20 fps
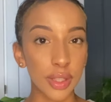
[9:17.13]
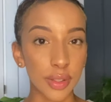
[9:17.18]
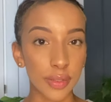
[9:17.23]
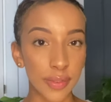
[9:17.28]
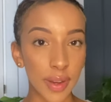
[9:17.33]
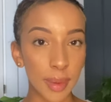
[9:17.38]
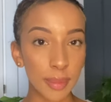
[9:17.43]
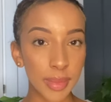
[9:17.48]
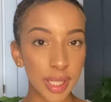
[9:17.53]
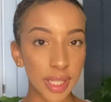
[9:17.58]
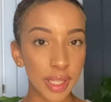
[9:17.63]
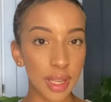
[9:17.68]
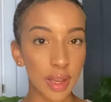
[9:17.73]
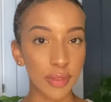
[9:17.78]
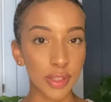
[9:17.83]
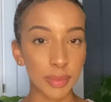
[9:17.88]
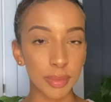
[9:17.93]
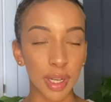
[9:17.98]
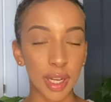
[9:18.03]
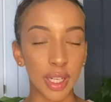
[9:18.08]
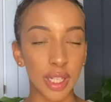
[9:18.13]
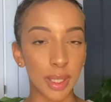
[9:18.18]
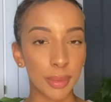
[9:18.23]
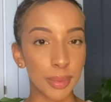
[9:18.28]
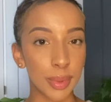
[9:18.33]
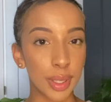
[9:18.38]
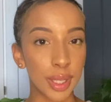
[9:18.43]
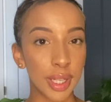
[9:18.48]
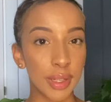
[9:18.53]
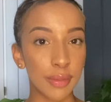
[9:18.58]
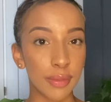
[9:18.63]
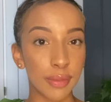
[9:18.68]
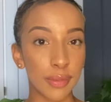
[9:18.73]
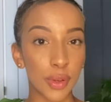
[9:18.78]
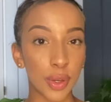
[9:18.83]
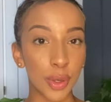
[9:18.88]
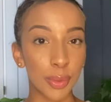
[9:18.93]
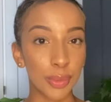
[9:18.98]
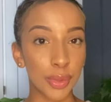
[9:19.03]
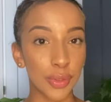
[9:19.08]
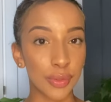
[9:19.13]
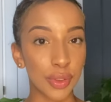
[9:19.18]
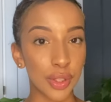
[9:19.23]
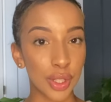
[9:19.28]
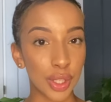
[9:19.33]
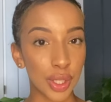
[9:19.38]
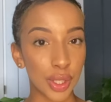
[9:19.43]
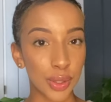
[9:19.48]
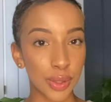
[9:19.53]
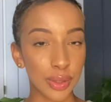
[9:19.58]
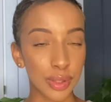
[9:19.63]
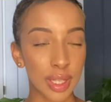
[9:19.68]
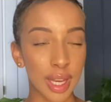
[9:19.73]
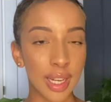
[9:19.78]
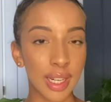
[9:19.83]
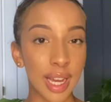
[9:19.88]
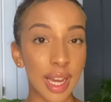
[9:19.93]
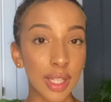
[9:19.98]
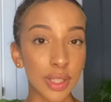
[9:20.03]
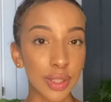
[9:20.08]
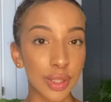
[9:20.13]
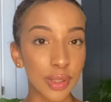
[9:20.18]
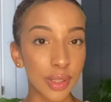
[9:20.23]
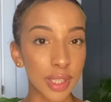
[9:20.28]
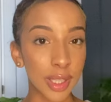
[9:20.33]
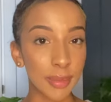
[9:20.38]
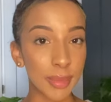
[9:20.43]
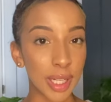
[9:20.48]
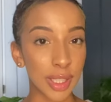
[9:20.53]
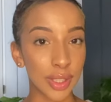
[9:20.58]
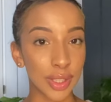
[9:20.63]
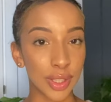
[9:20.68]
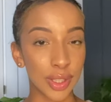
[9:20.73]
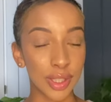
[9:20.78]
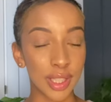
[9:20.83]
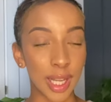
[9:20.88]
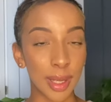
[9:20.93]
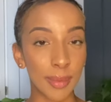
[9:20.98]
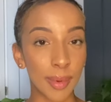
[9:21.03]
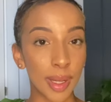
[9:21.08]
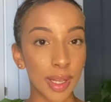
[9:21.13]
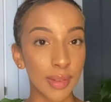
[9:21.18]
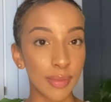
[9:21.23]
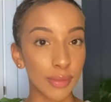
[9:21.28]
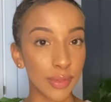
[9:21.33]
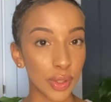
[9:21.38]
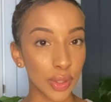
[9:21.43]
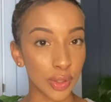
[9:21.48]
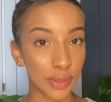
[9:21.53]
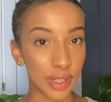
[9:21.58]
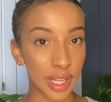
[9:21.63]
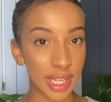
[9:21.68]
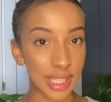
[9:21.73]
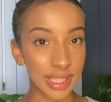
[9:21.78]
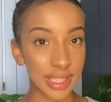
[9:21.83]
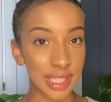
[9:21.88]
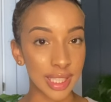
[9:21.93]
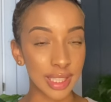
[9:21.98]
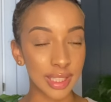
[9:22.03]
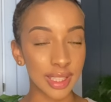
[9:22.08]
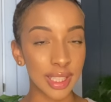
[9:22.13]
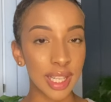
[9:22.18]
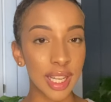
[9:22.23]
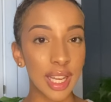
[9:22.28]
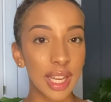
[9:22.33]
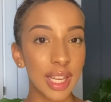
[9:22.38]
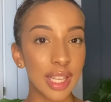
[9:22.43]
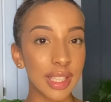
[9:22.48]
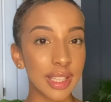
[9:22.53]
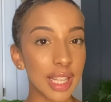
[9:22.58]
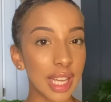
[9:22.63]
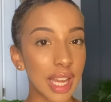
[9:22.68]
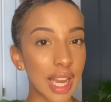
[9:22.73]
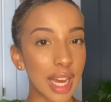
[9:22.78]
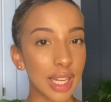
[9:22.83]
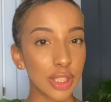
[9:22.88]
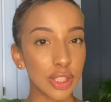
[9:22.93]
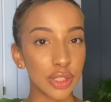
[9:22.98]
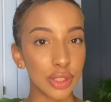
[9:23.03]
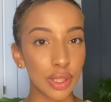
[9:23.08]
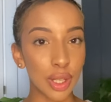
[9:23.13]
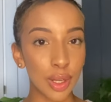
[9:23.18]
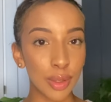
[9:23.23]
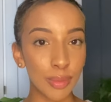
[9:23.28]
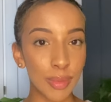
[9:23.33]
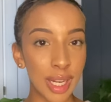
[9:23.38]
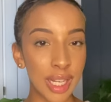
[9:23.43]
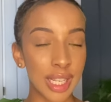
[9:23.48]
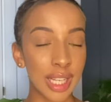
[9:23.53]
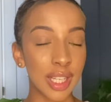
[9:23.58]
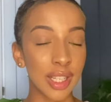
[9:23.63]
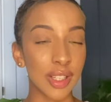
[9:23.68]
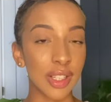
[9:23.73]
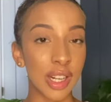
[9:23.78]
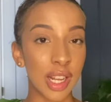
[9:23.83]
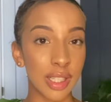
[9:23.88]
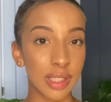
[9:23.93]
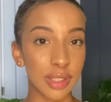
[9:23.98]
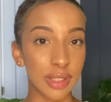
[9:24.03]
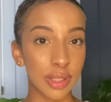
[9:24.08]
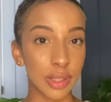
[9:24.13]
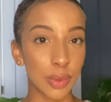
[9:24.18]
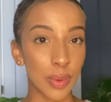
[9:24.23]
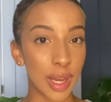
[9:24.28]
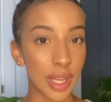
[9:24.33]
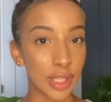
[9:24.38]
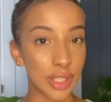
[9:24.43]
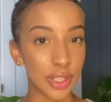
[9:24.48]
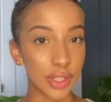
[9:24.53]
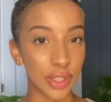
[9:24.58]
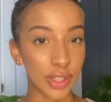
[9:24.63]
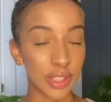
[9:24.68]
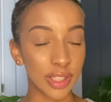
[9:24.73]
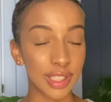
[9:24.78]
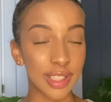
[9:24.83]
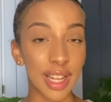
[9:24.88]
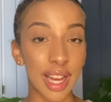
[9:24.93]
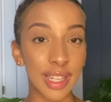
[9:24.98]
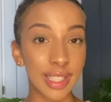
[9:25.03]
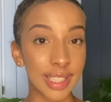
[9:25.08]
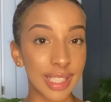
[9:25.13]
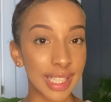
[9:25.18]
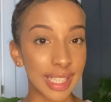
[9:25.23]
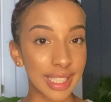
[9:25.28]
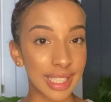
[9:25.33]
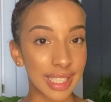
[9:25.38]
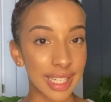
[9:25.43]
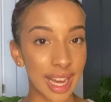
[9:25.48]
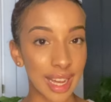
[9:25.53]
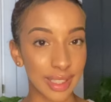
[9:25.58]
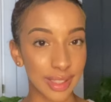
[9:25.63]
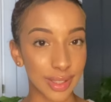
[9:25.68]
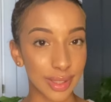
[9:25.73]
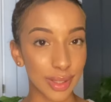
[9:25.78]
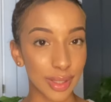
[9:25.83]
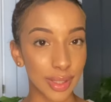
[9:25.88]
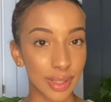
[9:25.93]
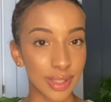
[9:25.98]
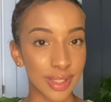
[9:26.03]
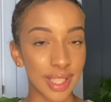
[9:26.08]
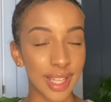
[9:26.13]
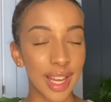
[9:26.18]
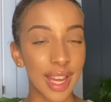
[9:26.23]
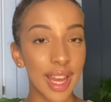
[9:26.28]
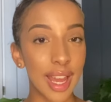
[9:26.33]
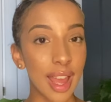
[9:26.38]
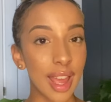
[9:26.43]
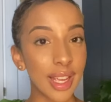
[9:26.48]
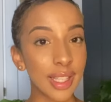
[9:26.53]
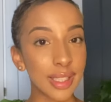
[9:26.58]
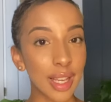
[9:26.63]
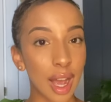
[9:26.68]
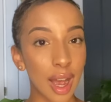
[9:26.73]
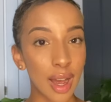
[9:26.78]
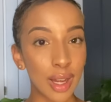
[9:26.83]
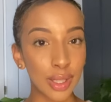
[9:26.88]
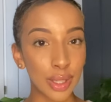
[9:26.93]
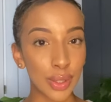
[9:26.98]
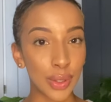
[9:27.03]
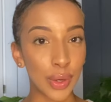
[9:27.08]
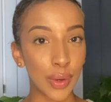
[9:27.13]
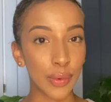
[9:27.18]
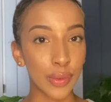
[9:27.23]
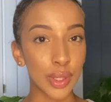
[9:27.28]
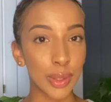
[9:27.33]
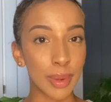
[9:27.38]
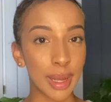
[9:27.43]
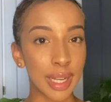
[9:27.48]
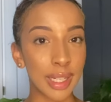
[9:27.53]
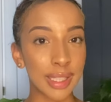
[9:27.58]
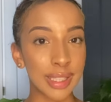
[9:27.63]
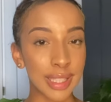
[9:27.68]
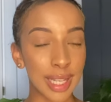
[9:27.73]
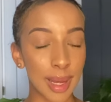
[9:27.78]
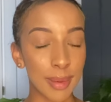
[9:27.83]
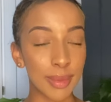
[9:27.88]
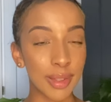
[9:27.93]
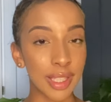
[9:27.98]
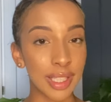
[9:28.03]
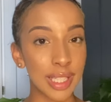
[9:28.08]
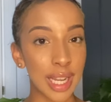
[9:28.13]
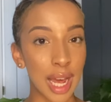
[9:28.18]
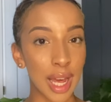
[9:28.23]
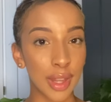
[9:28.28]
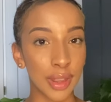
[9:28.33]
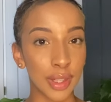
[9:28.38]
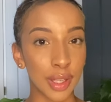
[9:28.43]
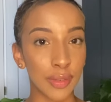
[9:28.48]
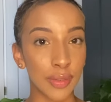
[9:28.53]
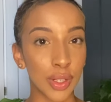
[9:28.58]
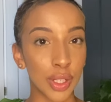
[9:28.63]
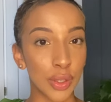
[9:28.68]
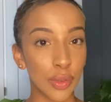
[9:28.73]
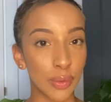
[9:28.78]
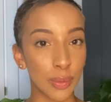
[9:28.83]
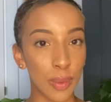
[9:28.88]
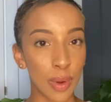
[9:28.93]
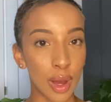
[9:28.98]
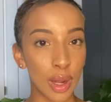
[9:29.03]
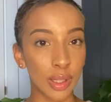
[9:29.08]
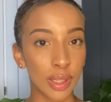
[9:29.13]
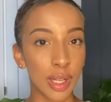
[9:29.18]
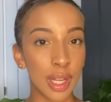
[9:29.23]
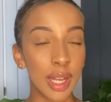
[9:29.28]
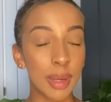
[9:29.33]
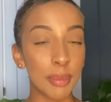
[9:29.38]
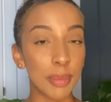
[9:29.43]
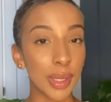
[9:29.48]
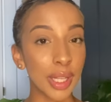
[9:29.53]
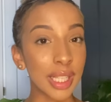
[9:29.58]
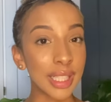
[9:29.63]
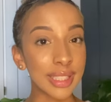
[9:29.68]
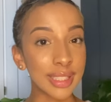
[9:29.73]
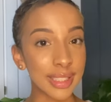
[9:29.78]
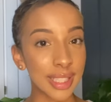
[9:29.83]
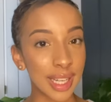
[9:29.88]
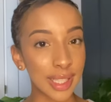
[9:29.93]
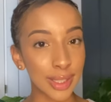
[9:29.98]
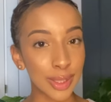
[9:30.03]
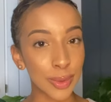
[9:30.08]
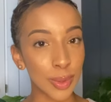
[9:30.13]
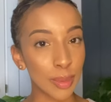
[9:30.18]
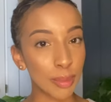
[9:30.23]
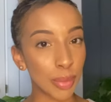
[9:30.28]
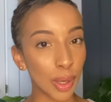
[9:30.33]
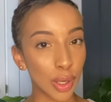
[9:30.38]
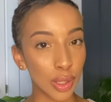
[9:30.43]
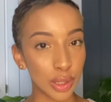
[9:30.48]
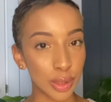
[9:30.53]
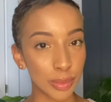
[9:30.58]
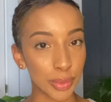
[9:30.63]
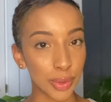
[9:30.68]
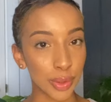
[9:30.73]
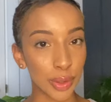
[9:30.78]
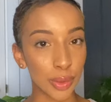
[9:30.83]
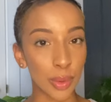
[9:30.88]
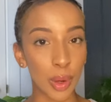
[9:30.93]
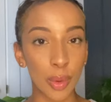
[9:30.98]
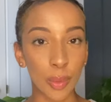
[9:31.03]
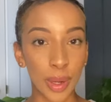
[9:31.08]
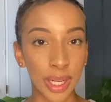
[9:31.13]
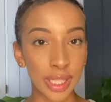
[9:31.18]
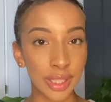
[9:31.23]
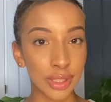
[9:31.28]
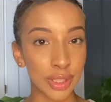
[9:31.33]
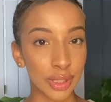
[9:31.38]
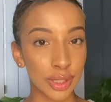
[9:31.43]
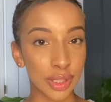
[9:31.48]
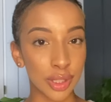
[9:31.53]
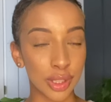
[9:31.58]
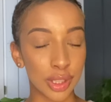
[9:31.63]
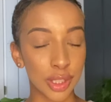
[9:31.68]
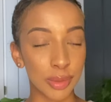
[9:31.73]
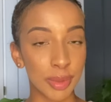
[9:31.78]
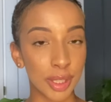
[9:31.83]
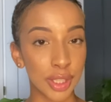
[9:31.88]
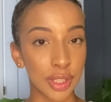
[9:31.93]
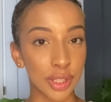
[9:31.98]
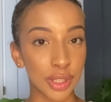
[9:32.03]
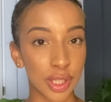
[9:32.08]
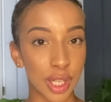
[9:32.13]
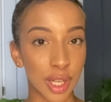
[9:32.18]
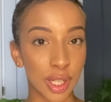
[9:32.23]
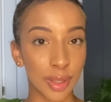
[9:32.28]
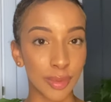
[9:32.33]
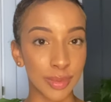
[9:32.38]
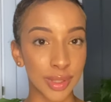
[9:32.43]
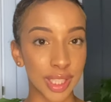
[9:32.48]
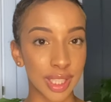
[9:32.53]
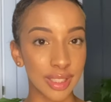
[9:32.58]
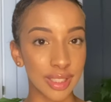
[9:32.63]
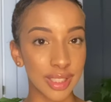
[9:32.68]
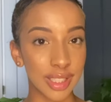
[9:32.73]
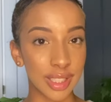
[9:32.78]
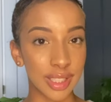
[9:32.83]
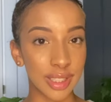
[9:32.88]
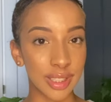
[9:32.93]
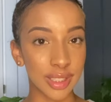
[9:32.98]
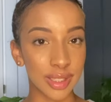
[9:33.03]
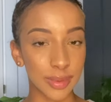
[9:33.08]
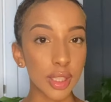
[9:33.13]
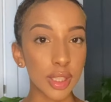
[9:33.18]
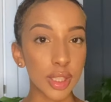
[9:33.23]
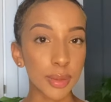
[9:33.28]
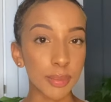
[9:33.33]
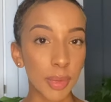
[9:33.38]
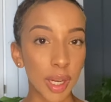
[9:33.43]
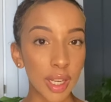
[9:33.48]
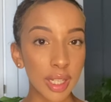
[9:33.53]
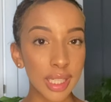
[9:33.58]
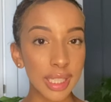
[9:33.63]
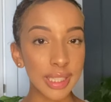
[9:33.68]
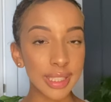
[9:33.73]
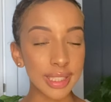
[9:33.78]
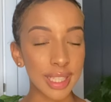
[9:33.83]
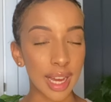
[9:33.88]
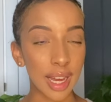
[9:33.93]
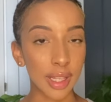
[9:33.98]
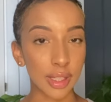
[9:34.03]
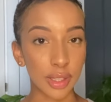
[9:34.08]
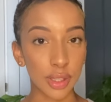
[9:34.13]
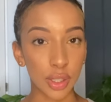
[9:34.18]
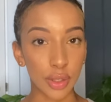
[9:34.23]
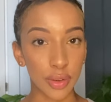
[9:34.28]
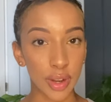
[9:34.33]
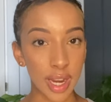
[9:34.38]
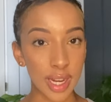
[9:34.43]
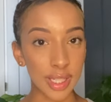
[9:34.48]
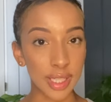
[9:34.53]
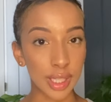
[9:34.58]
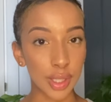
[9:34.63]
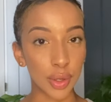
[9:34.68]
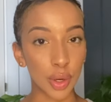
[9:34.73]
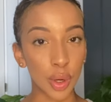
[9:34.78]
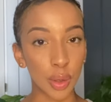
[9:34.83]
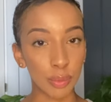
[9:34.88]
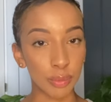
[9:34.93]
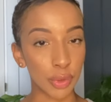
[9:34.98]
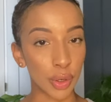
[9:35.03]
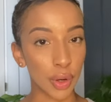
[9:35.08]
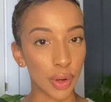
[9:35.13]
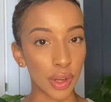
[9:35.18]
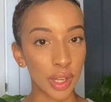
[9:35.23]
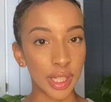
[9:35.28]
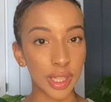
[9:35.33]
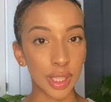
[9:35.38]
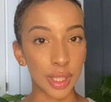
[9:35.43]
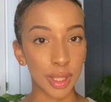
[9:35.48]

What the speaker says: The family of Smiley were informed of the news, and as you can imagine, they were infuriated. They had so many unanswered questions that needed answers. It's hard enough to accept the death of a loved one, but it's next to impossible when it's under suspicious circumstances. Smiley's death created uproar in the